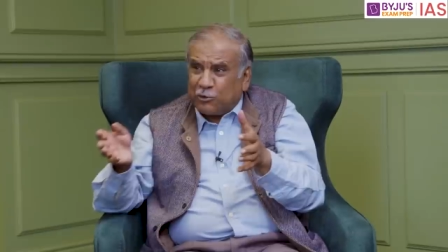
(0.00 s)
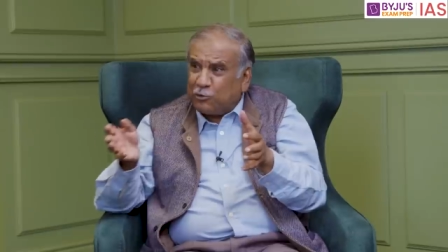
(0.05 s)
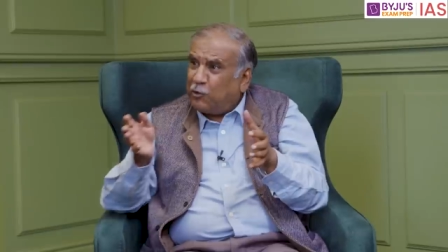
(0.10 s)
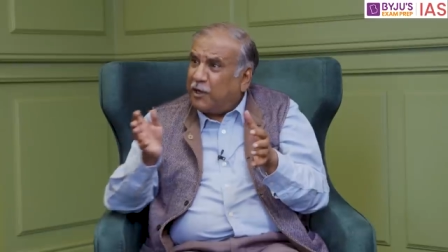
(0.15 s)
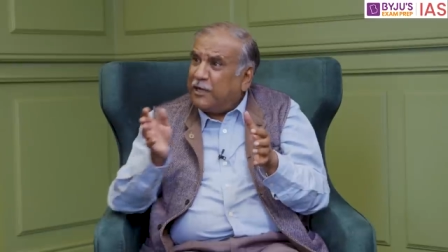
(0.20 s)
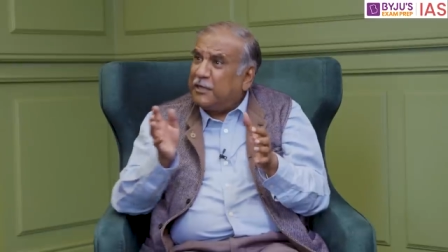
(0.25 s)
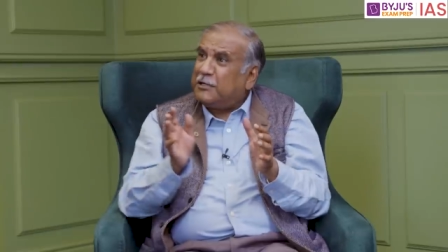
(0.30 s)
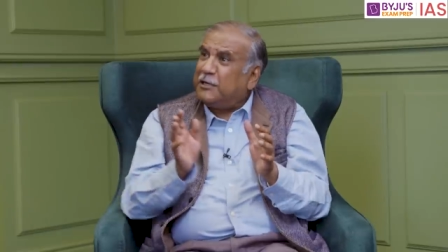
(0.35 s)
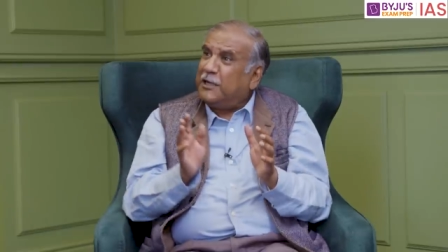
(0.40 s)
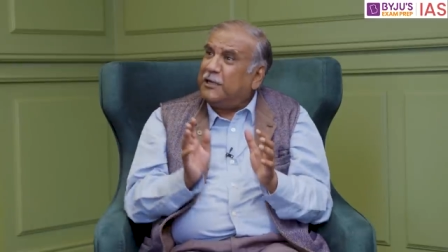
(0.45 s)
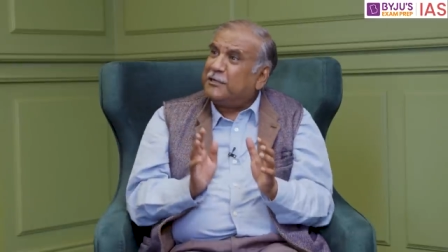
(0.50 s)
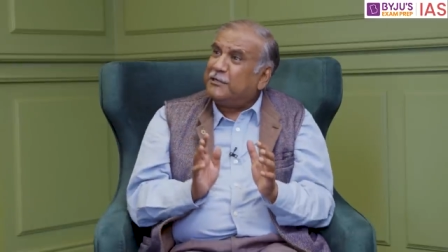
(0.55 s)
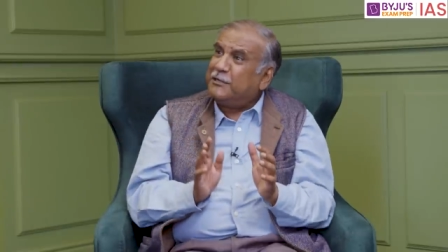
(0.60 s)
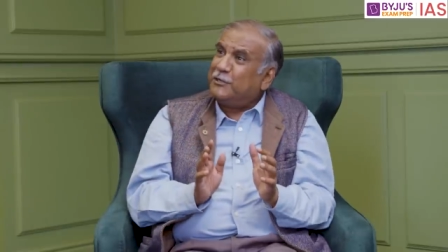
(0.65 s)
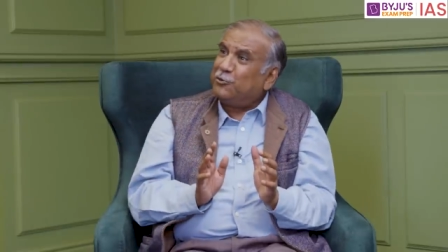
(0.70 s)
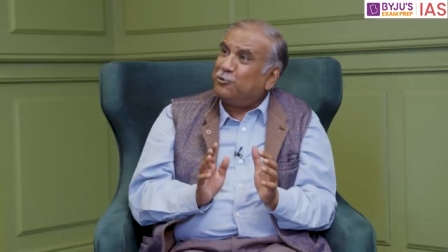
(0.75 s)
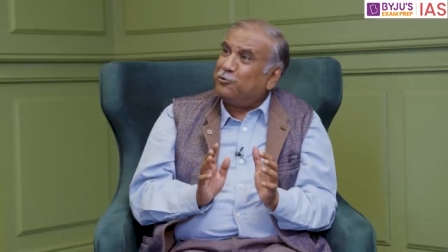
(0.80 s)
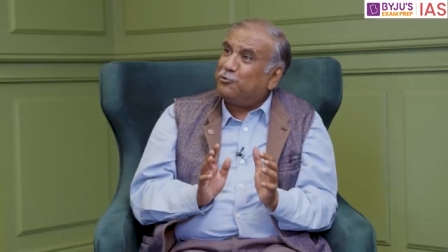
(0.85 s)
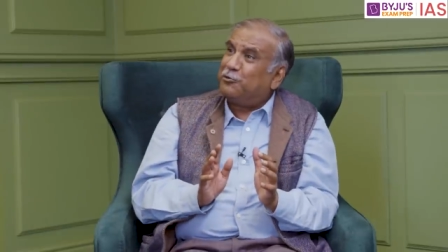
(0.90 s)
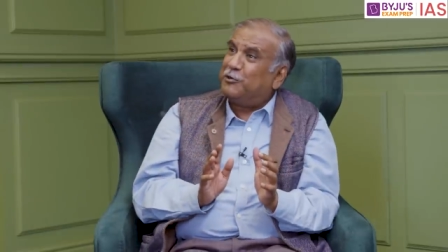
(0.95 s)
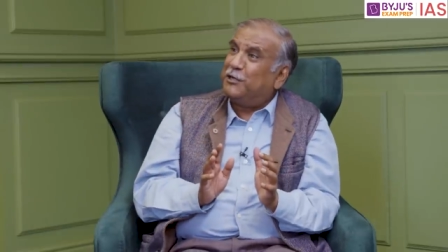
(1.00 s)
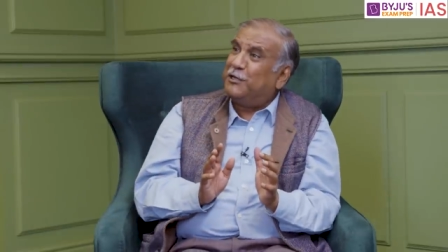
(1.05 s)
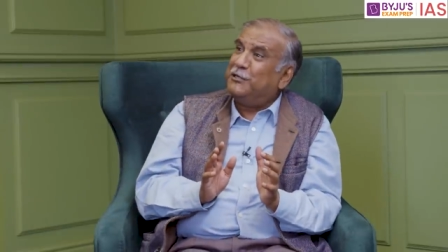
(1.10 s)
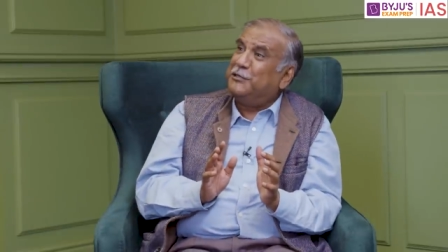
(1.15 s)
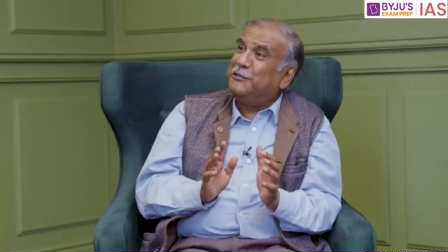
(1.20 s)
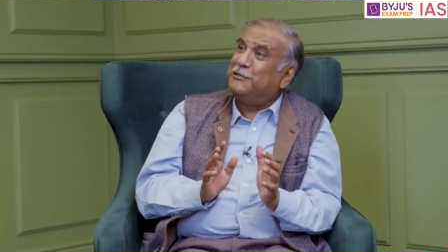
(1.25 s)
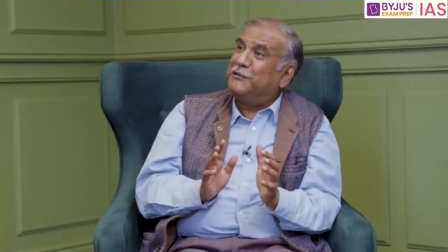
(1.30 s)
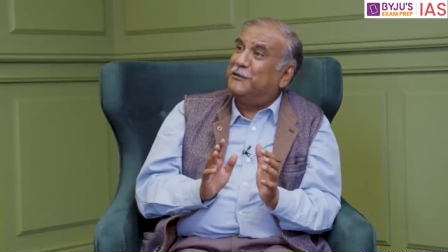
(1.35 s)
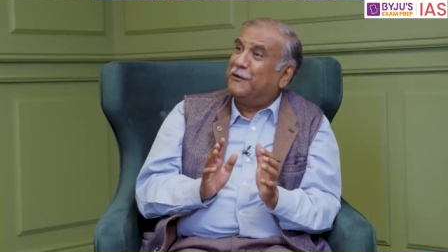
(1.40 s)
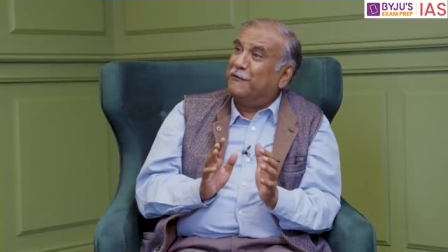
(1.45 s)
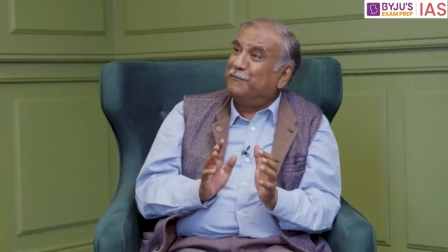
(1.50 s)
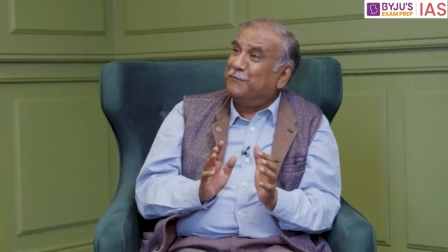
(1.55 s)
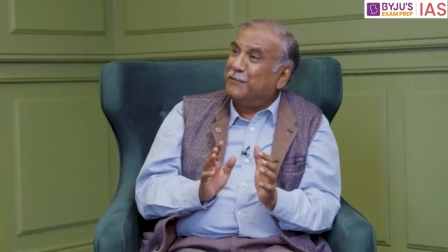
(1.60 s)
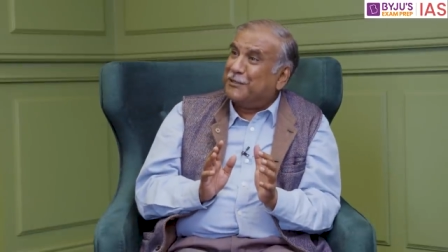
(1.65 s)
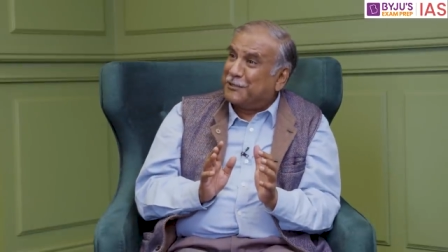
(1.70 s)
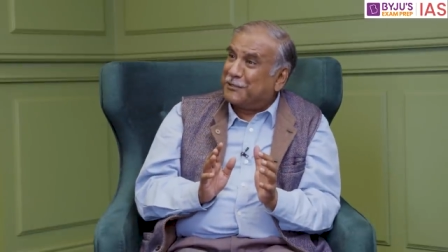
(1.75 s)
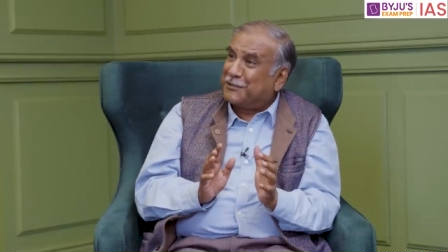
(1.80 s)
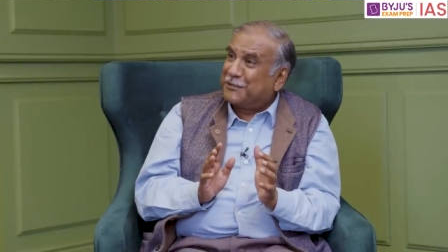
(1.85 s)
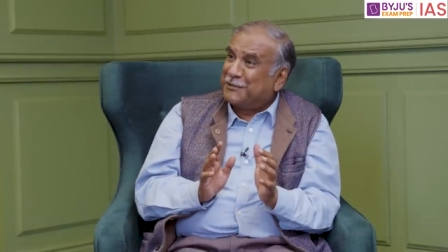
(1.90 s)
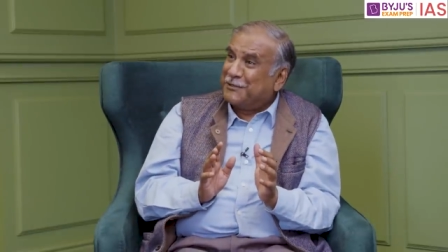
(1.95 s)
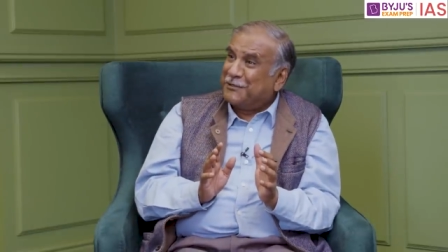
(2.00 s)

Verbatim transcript: quite likely to fail in government